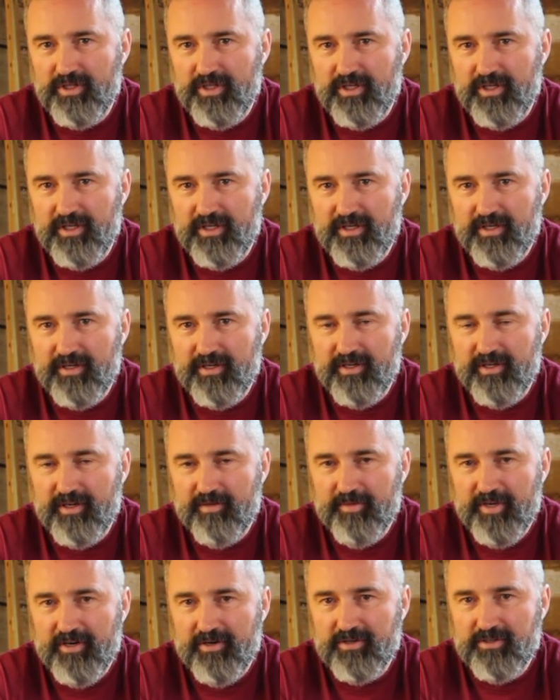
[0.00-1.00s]
the
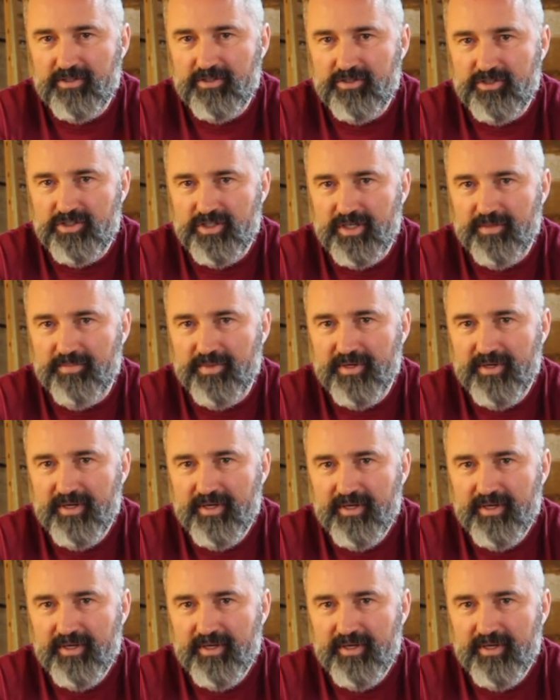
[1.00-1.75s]
heritage sheep.